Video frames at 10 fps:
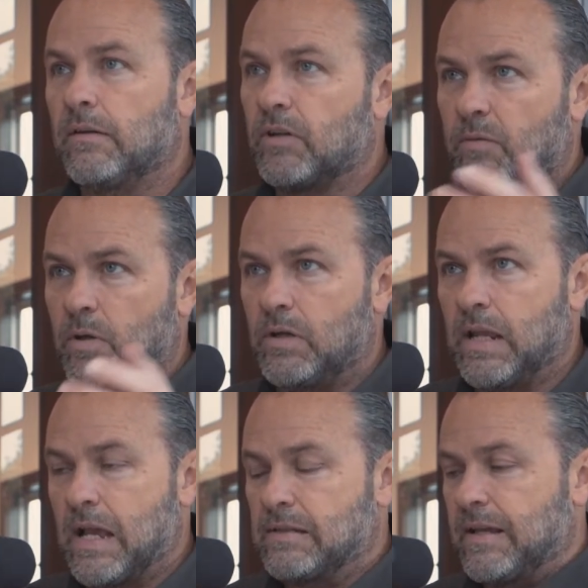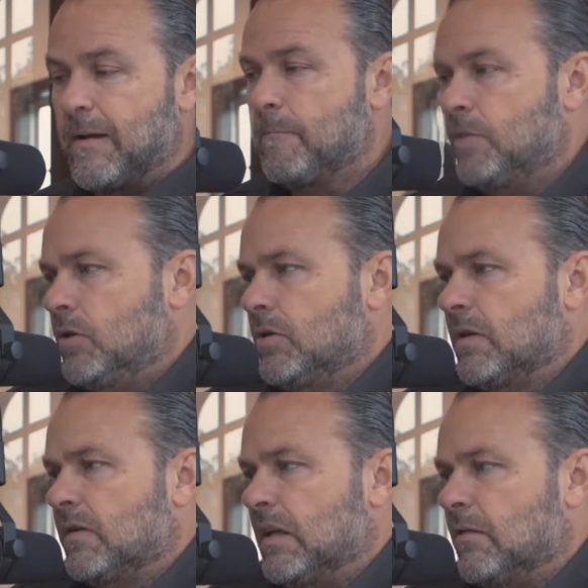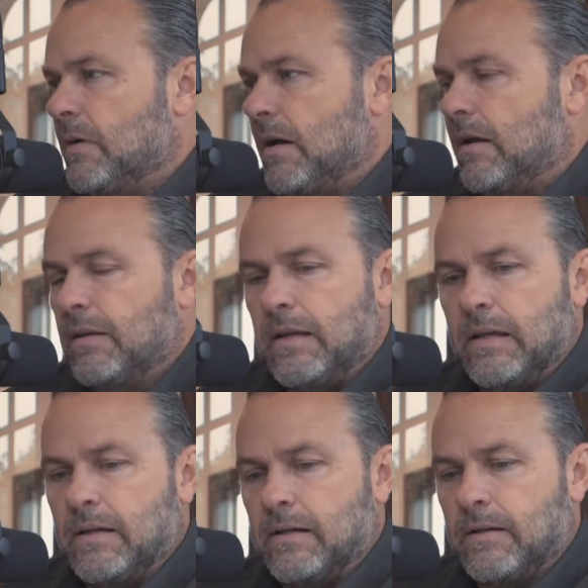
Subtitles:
Every community has that. You can think about it like